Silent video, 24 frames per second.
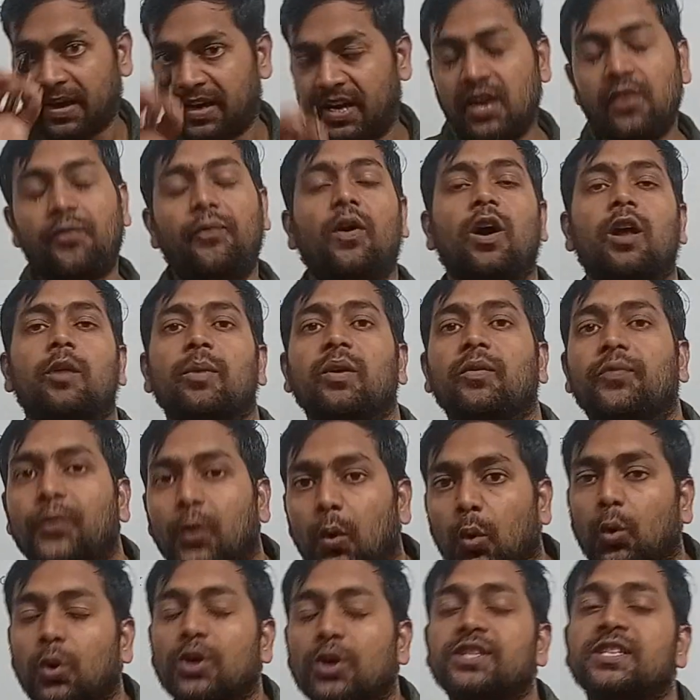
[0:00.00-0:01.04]
the deforming
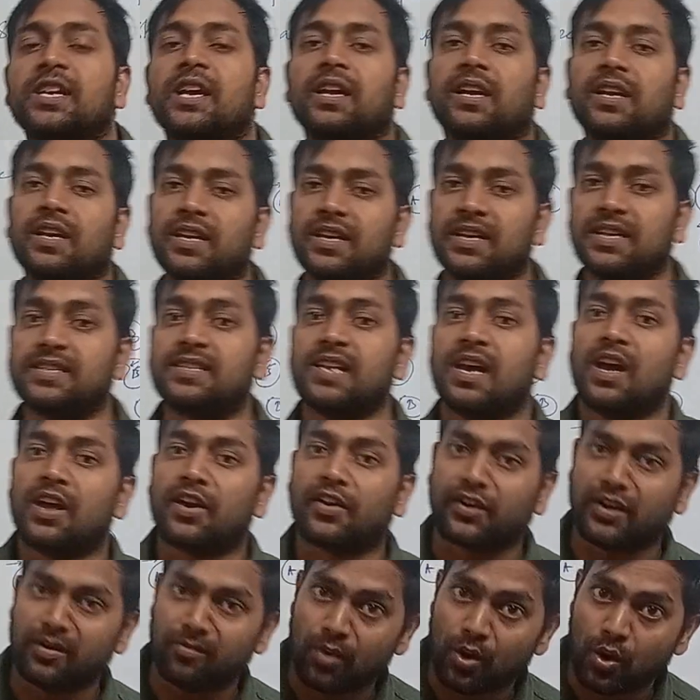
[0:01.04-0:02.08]
force is
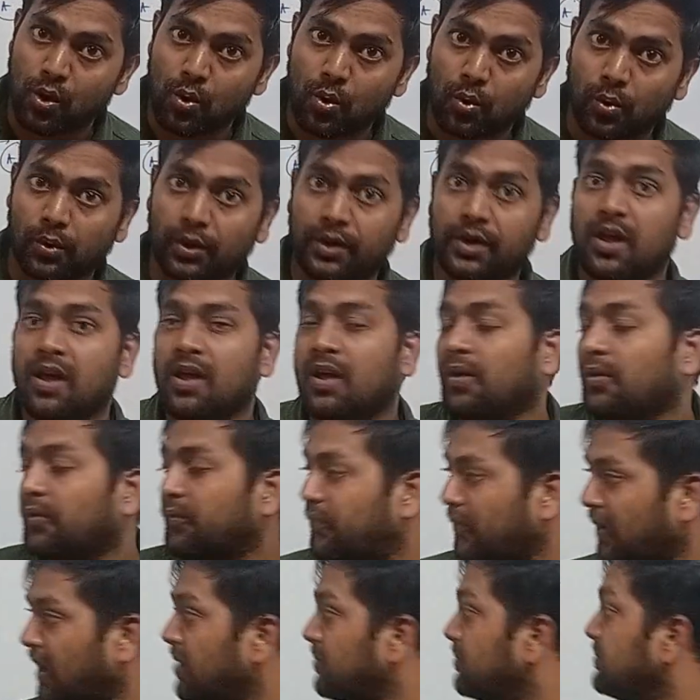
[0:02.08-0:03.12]
removed
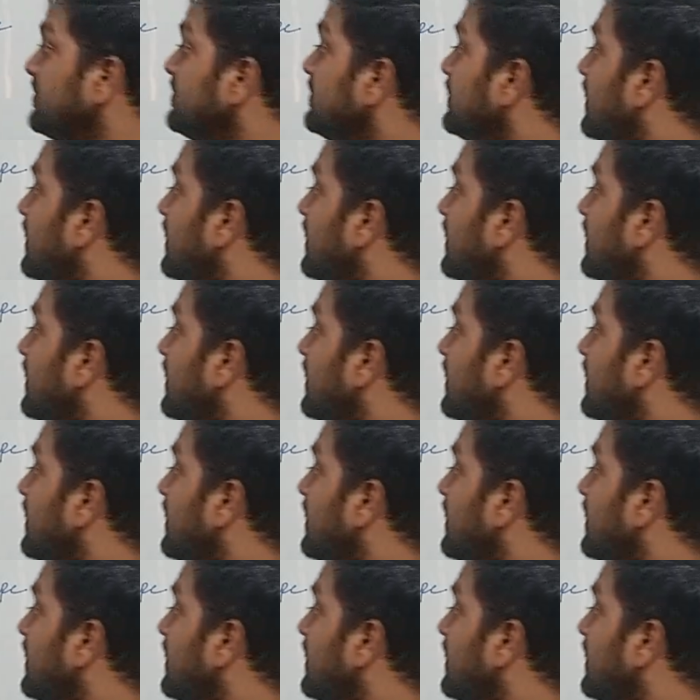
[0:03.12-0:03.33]
from